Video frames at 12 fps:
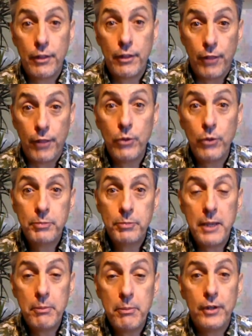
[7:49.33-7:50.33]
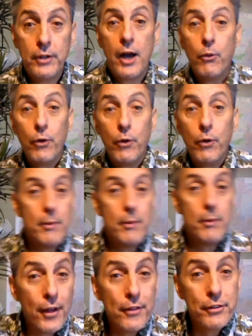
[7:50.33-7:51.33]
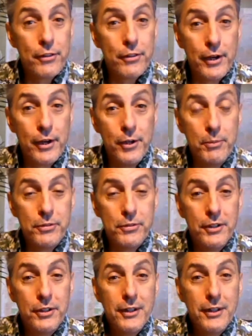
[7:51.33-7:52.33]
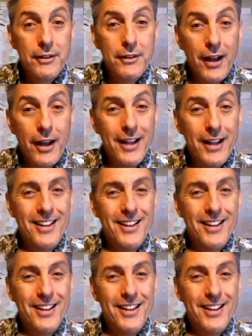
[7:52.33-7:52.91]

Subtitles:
those people and not worry about the other 3 groups, right?